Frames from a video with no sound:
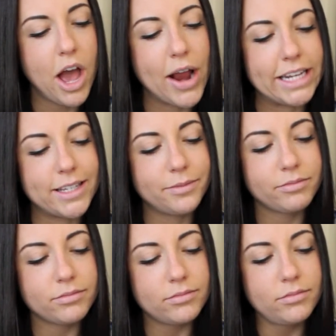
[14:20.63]
Alright,
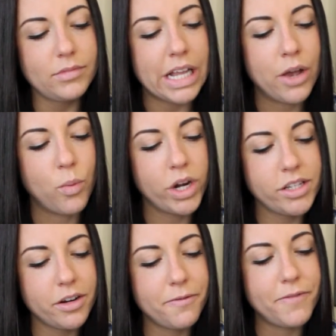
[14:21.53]
what is your